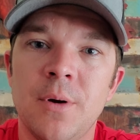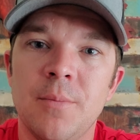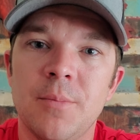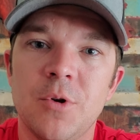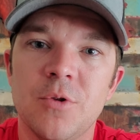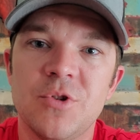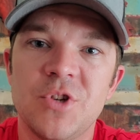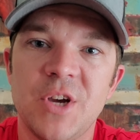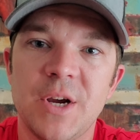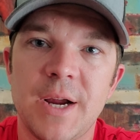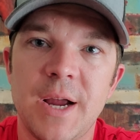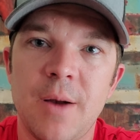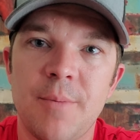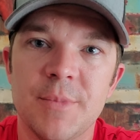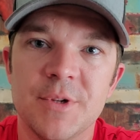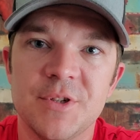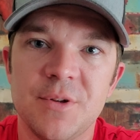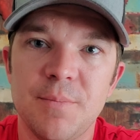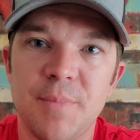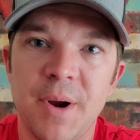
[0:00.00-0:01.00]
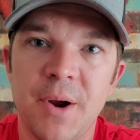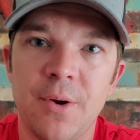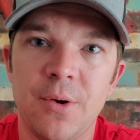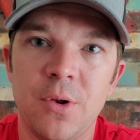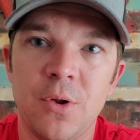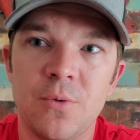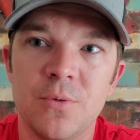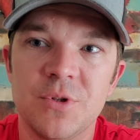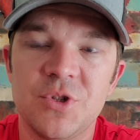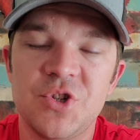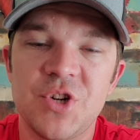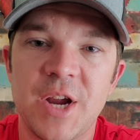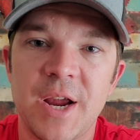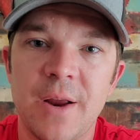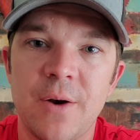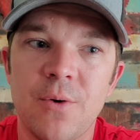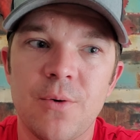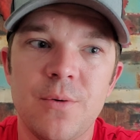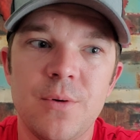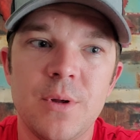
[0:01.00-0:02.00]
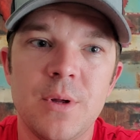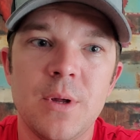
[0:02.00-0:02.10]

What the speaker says: Go check out Mr. Barry Luke's channel.